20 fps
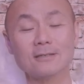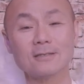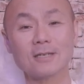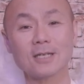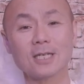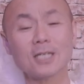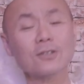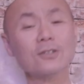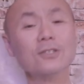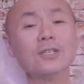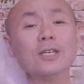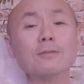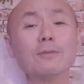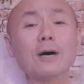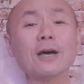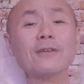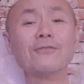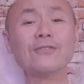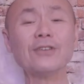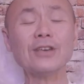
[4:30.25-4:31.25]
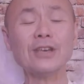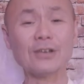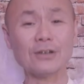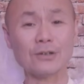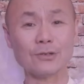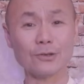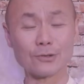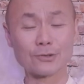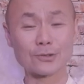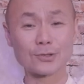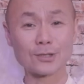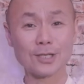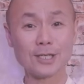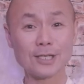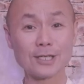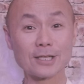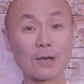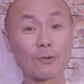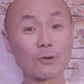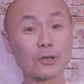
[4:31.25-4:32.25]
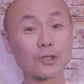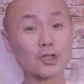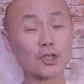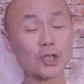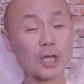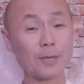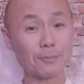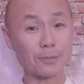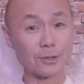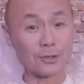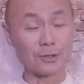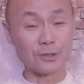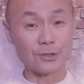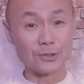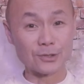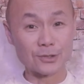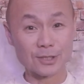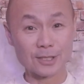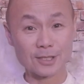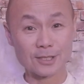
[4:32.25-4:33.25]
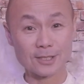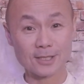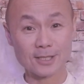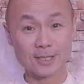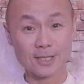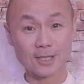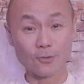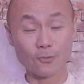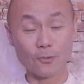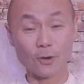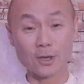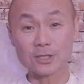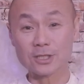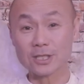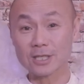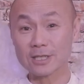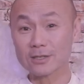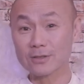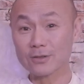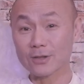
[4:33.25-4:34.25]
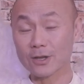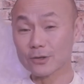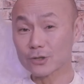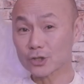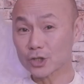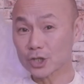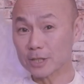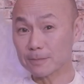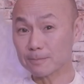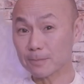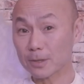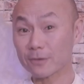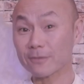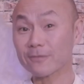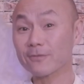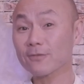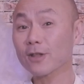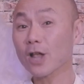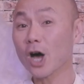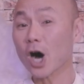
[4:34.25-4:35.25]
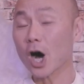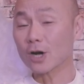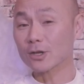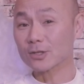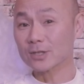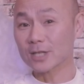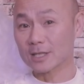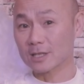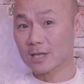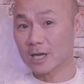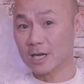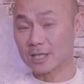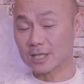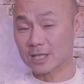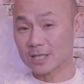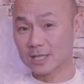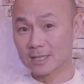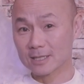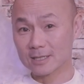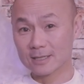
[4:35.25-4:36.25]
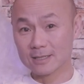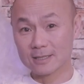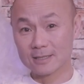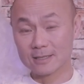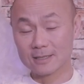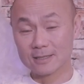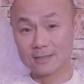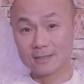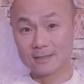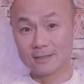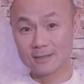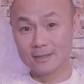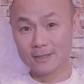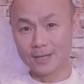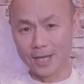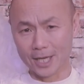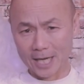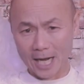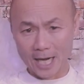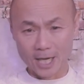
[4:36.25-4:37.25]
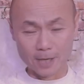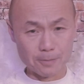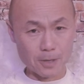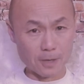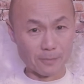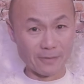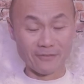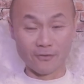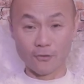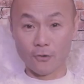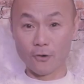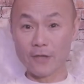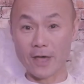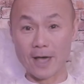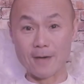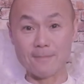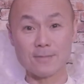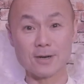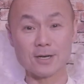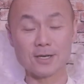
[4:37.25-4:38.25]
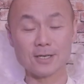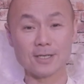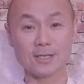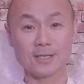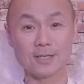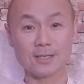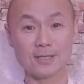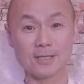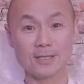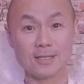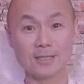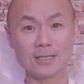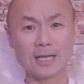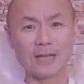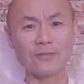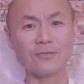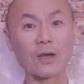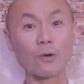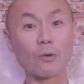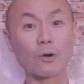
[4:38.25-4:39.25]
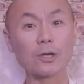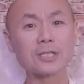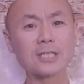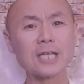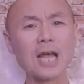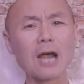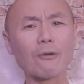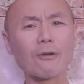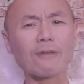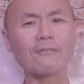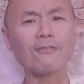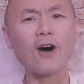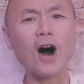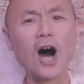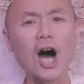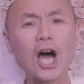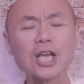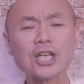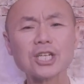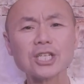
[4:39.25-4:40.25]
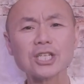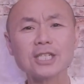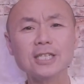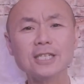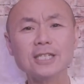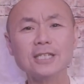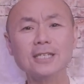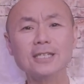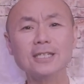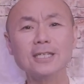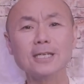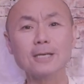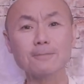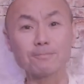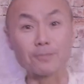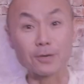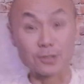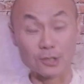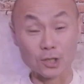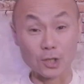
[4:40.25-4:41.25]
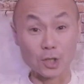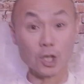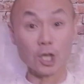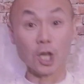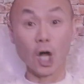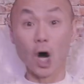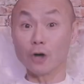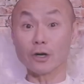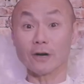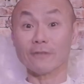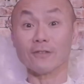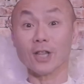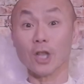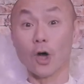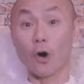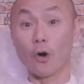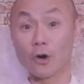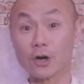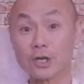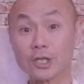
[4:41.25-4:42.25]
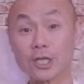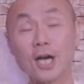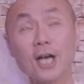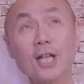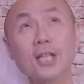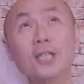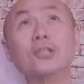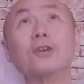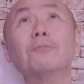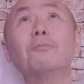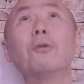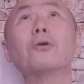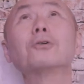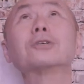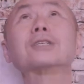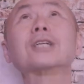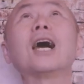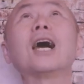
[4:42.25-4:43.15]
In the nearby fields, there were shepherds watching their sheep, the flocks, at night. And I appeared before them, and they were terrified, because the glory of the Lord, the Most